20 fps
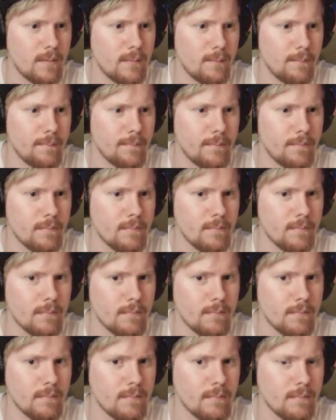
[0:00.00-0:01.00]

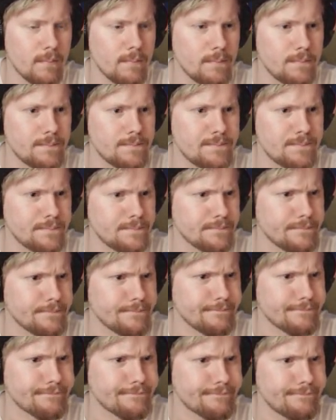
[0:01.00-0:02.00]

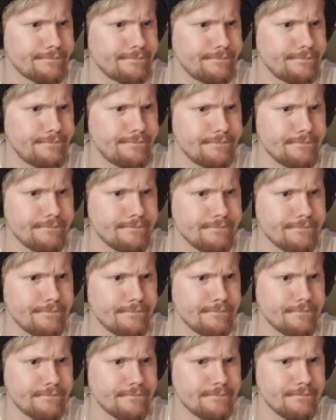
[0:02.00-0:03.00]

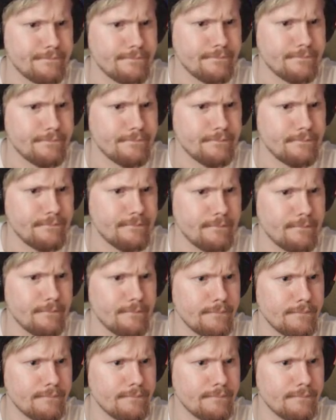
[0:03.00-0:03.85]
No one is speaking in this clip.